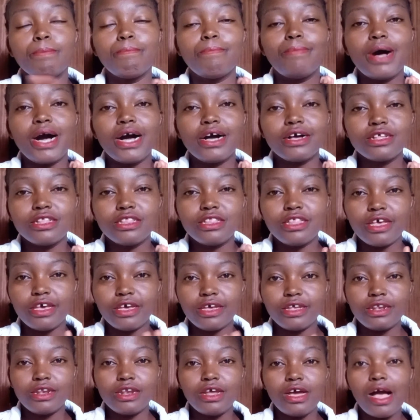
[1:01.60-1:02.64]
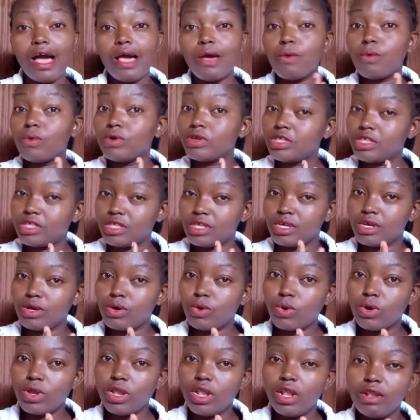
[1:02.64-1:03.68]
back then. I was
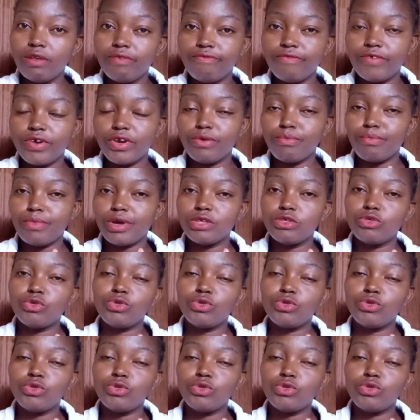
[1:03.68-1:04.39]
single, very much